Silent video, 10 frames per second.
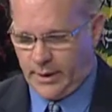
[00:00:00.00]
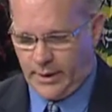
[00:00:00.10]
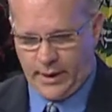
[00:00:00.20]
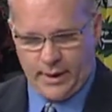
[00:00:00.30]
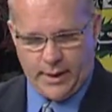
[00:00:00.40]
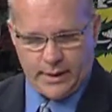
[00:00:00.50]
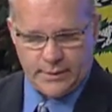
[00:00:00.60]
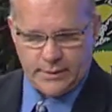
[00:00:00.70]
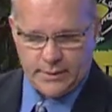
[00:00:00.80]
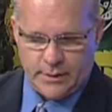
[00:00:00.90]

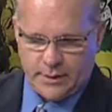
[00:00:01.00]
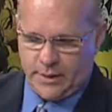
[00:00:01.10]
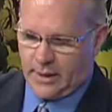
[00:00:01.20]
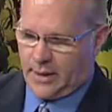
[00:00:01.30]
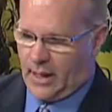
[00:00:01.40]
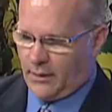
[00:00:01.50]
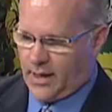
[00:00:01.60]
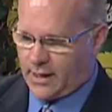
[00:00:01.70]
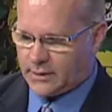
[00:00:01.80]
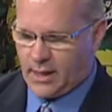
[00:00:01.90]
and and how
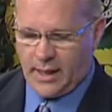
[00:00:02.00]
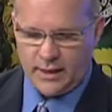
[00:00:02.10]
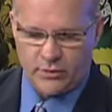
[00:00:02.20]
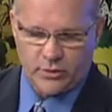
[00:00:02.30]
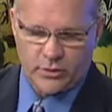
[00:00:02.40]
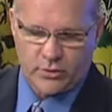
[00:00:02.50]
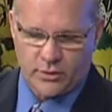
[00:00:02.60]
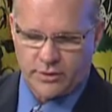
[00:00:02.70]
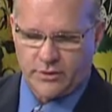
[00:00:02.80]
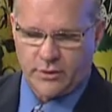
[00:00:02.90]
that tied in with
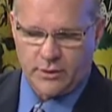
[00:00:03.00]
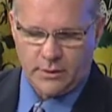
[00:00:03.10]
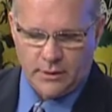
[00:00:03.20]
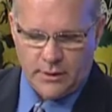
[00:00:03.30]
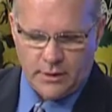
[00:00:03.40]
Crystal